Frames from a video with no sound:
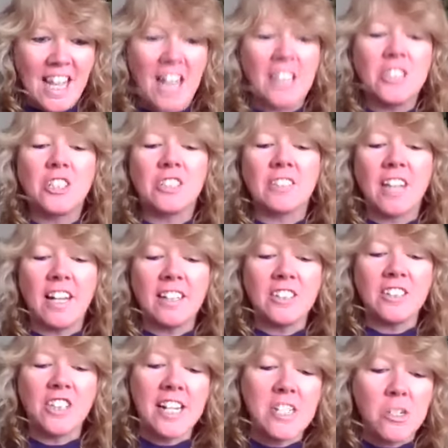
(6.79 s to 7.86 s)
the Hunter
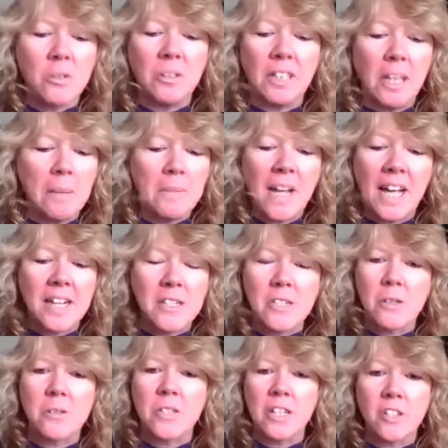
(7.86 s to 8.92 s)
College High School Alumni
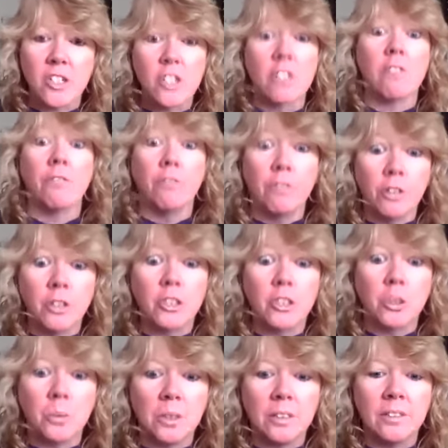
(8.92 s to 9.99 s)
Association's
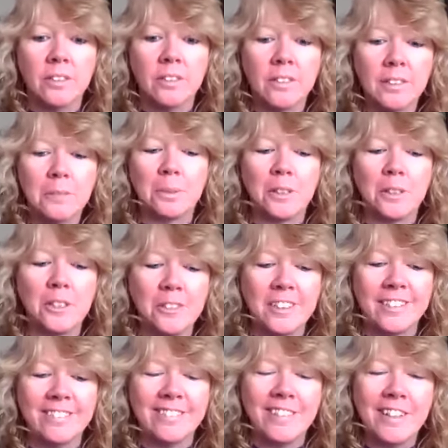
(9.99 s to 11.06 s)
virtual
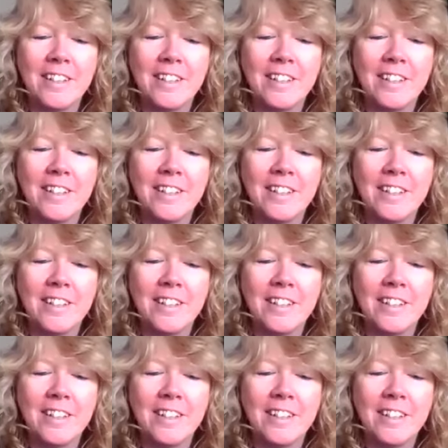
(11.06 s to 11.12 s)
pre-union.